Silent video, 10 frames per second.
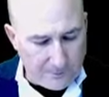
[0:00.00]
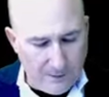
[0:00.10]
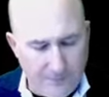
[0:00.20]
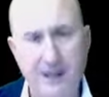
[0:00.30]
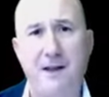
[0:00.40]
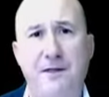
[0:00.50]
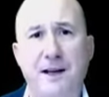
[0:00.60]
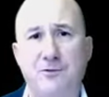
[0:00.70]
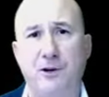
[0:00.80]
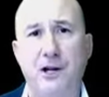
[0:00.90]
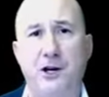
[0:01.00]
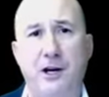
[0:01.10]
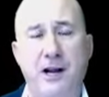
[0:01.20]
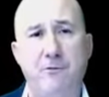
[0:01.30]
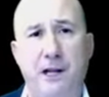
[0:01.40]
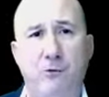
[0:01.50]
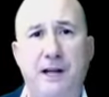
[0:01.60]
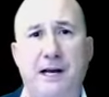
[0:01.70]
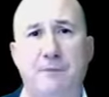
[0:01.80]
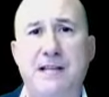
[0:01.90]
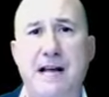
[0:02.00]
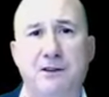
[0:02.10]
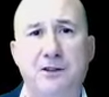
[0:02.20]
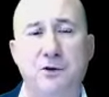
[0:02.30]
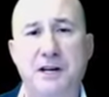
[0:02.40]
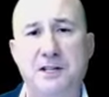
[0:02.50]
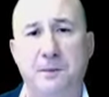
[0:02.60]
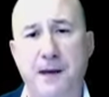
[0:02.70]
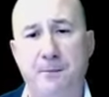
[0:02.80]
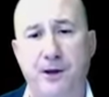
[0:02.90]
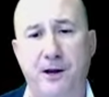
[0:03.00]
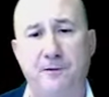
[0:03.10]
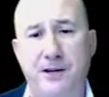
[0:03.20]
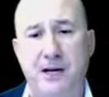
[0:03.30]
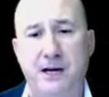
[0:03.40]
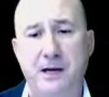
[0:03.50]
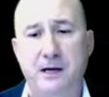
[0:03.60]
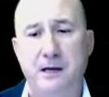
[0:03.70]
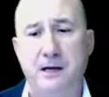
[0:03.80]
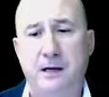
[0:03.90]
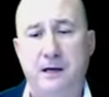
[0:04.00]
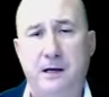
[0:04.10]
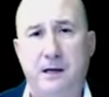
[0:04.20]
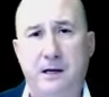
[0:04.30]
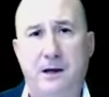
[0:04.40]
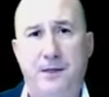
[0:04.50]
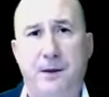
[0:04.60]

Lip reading: that I think is really good. And really what it comes down to is the people that have done the